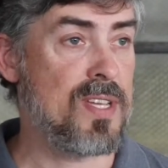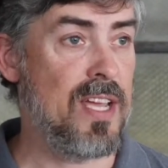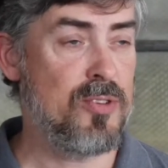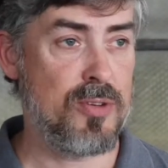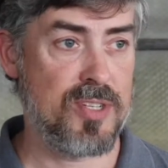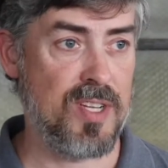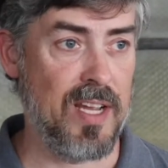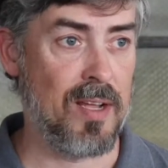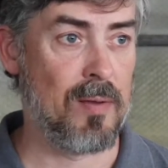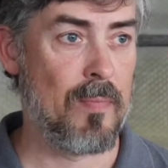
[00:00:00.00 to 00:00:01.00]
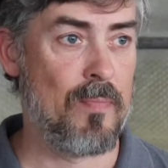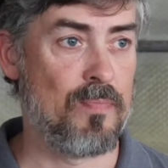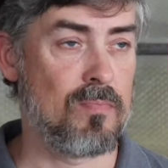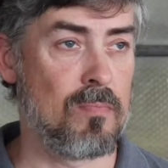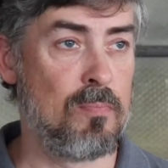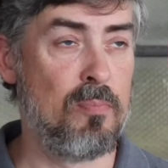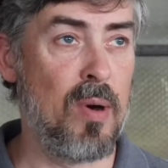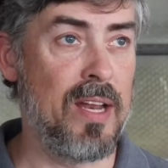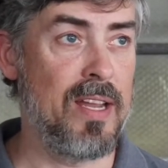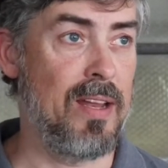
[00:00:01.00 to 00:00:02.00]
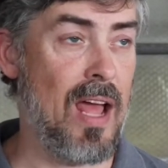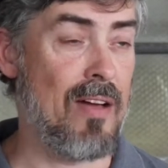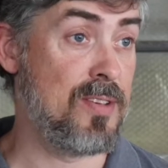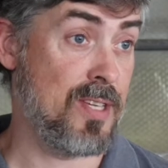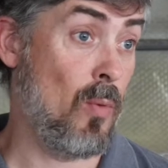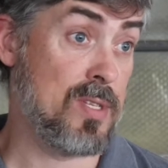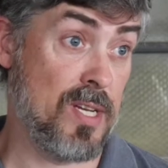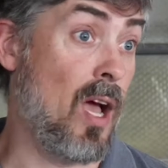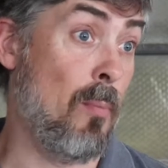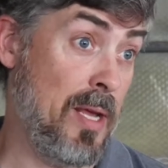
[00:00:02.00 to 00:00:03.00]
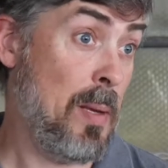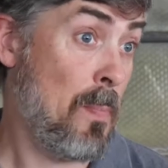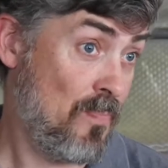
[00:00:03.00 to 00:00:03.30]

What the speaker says: interesting, but obviously it wasn't a company.